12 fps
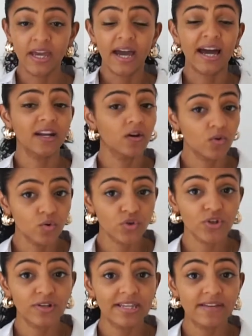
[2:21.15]
And I'll
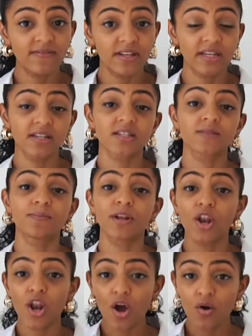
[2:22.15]
also leave links
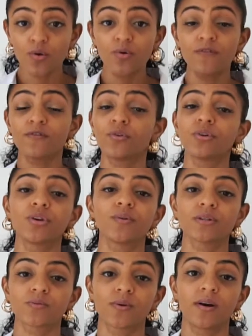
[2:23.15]
below for you
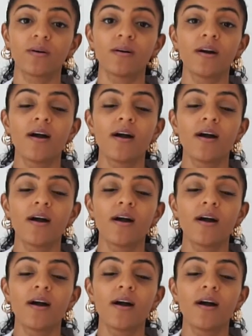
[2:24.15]
as well.